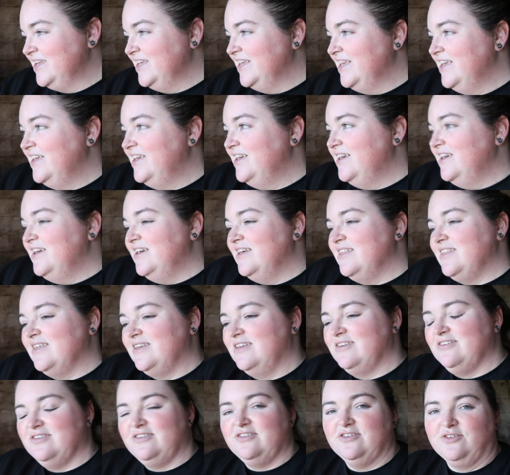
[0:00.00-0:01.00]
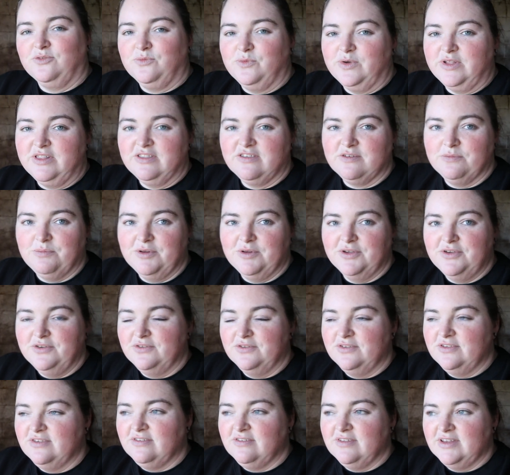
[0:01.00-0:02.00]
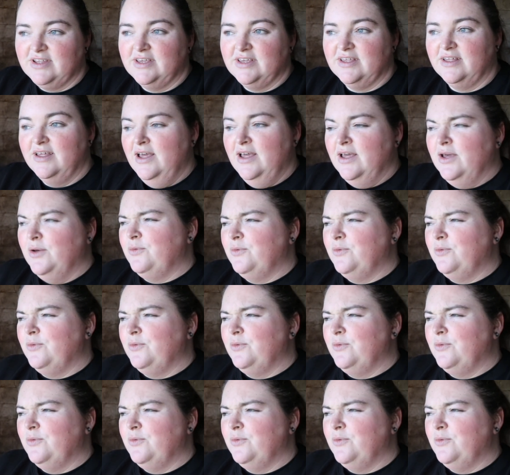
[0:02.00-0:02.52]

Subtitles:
I think it's just winter blues, isn't it?